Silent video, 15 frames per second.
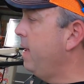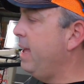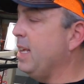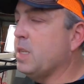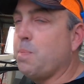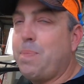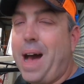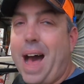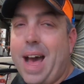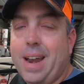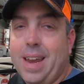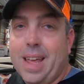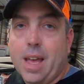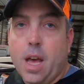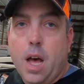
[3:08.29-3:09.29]
is
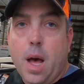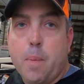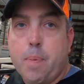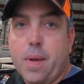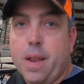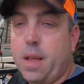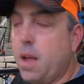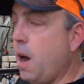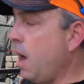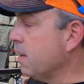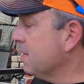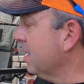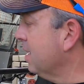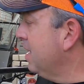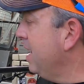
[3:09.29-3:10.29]
binding up and
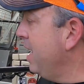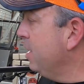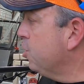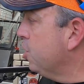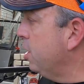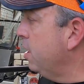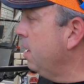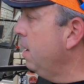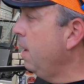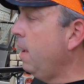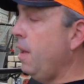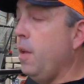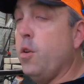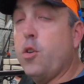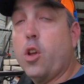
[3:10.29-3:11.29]
causing tension
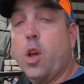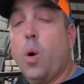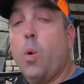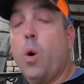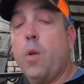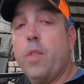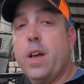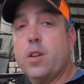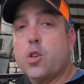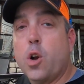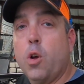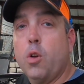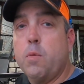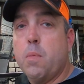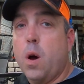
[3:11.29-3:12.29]
to go on that
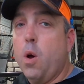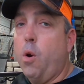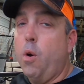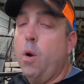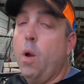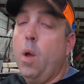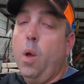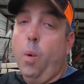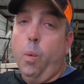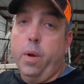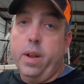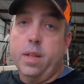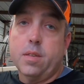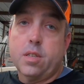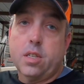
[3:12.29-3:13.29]
trolling motor
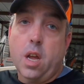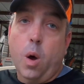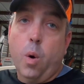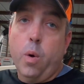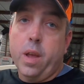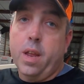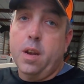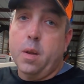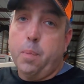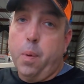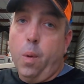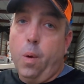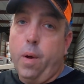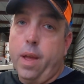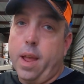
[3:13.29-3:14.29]
when it's stowing and
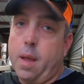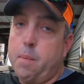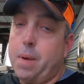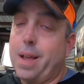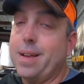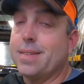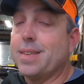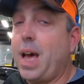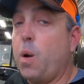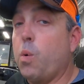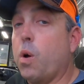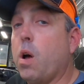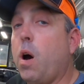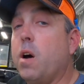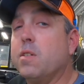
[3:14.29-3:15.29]
deploying, because that will
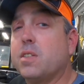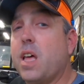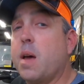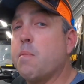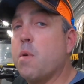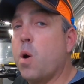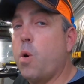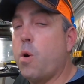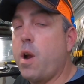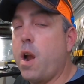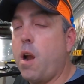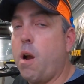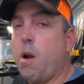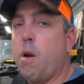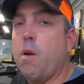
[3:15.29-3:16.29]
cause that motor
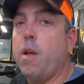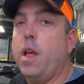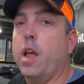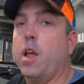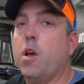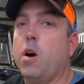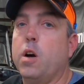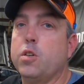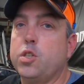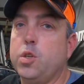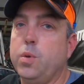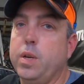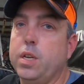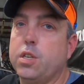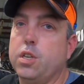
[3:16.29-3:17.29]
error and cause
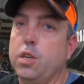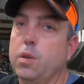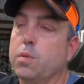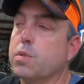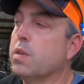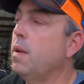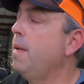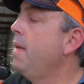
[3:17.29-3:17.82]
you issues.